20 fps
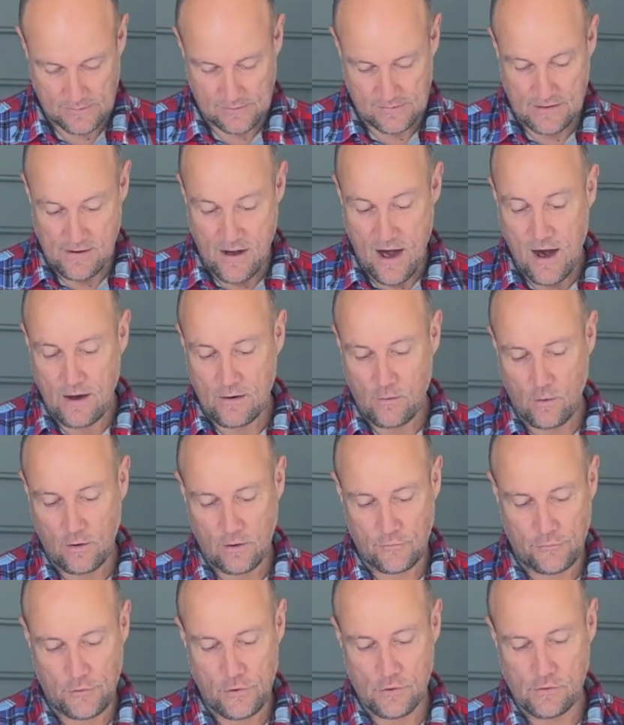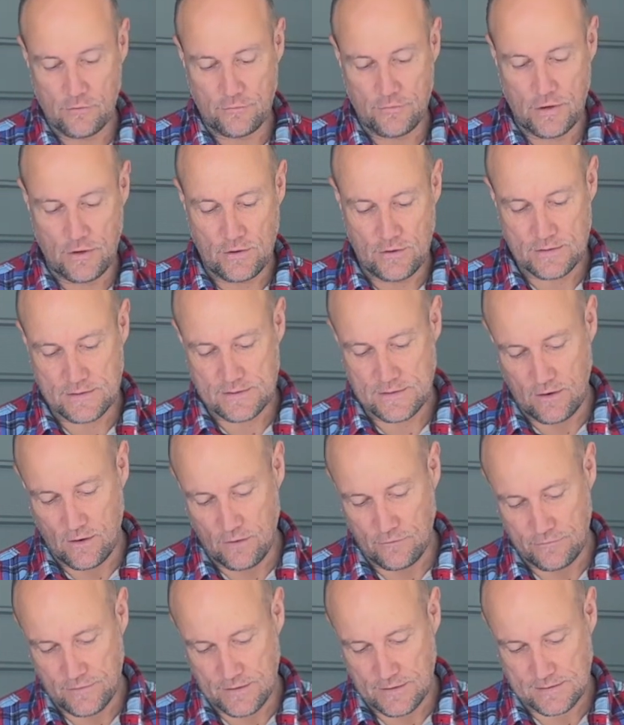There are quite a few reviews
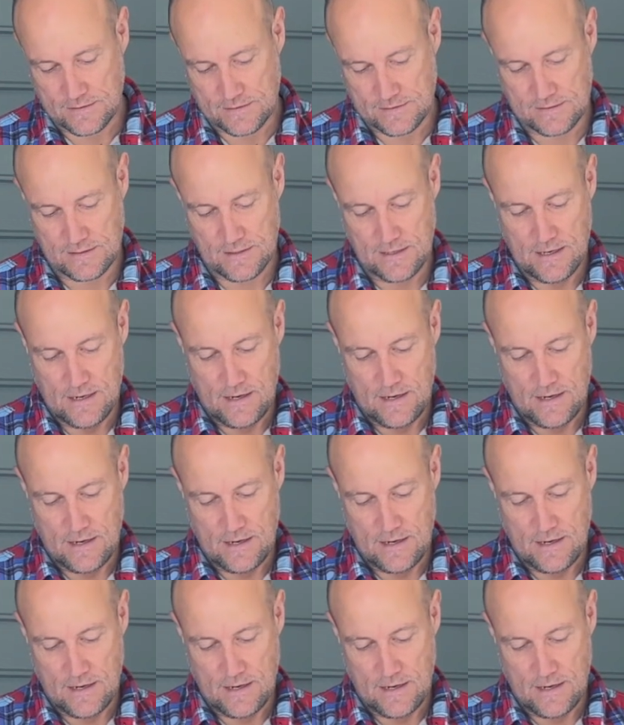of this